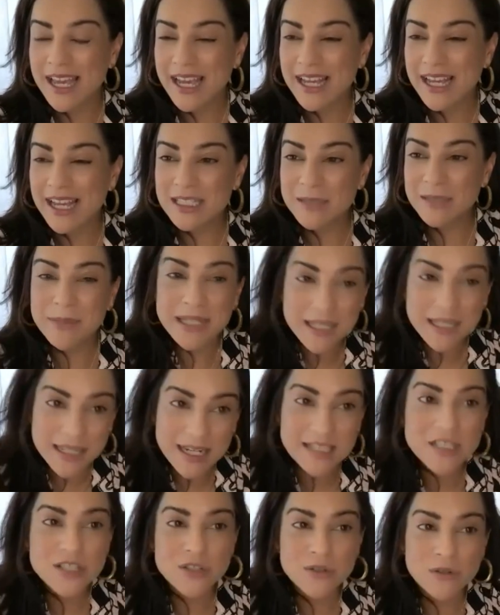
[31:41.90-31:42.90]
And to be
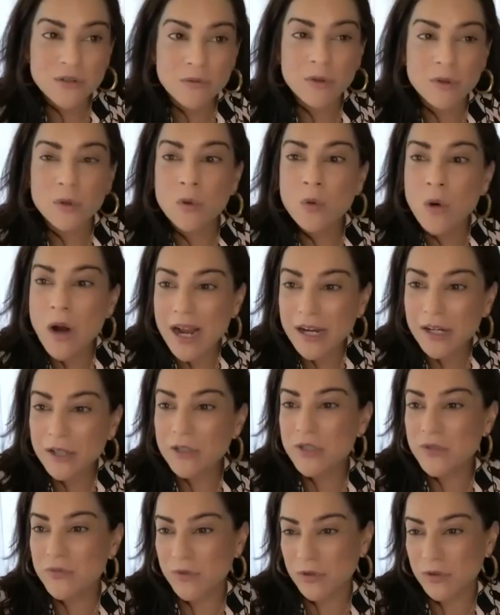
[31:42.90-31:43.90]
connected to your own
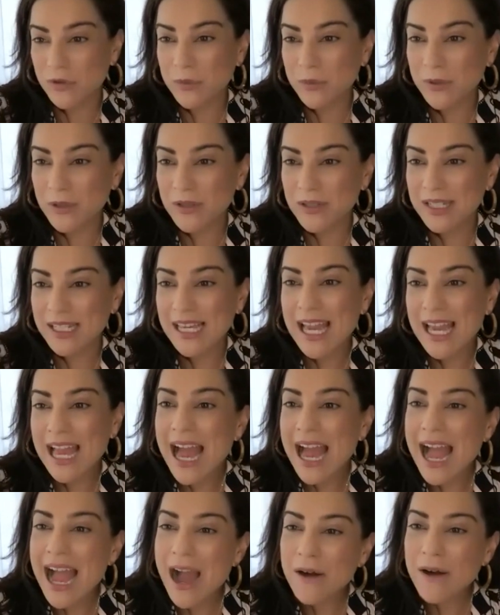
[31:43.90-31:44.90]
requires vulnerability.
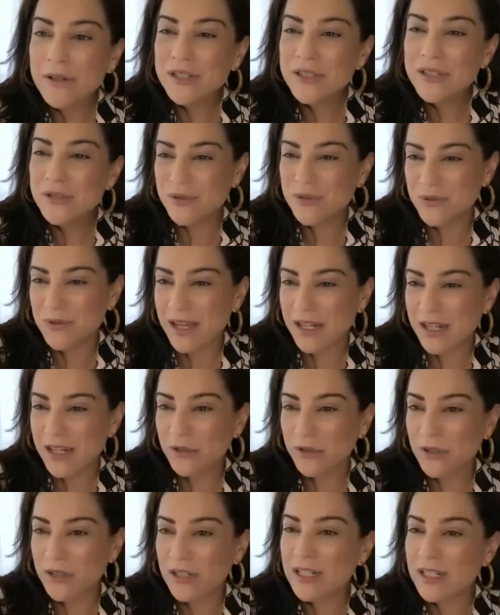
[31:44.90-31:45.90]
How did you do that in
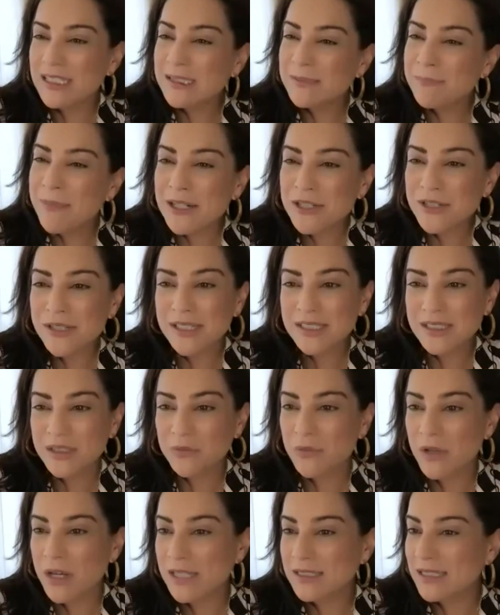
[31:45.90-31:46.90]
your career? And especially as
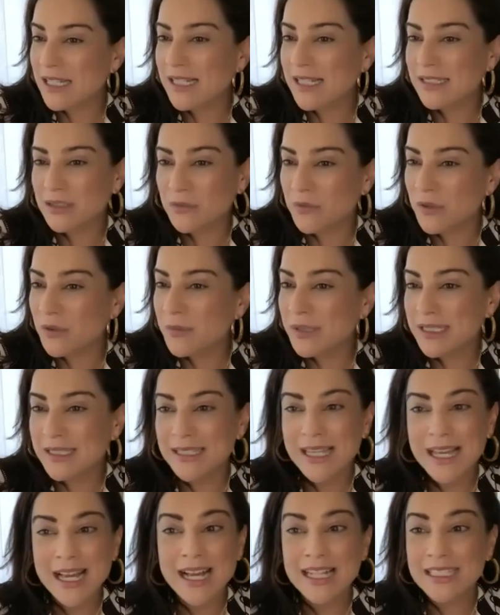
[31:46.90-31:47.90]
a, as, as a
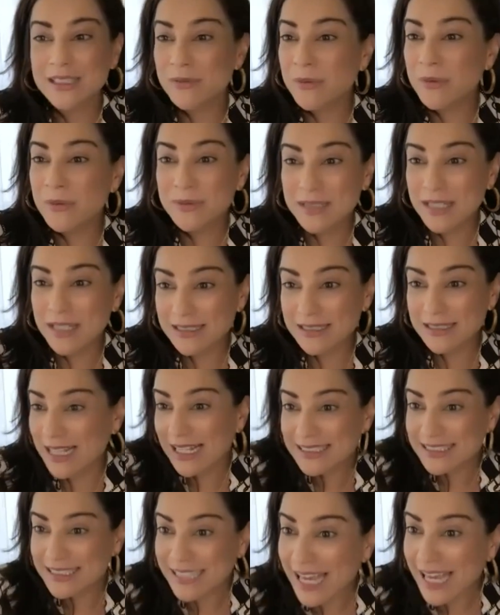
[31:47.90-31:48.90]
woman, someone who's as,
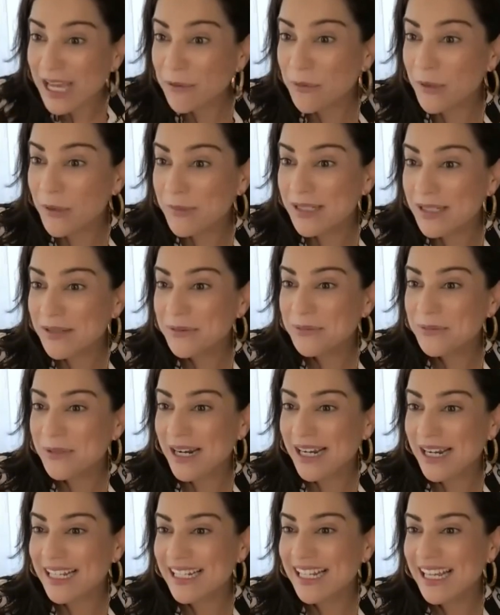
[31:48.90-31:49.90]
as a gay woman,
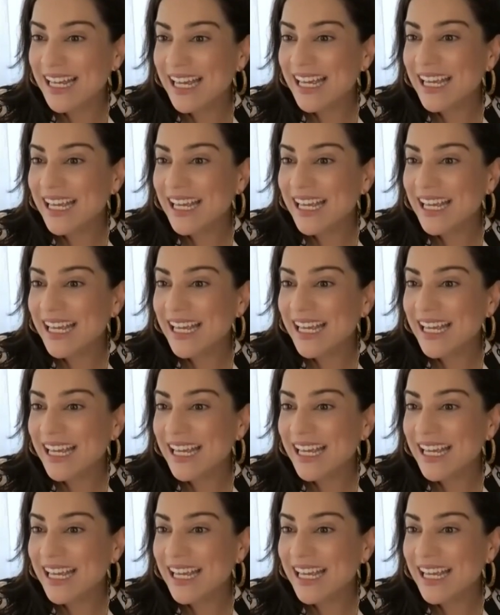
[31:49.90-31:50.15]
right?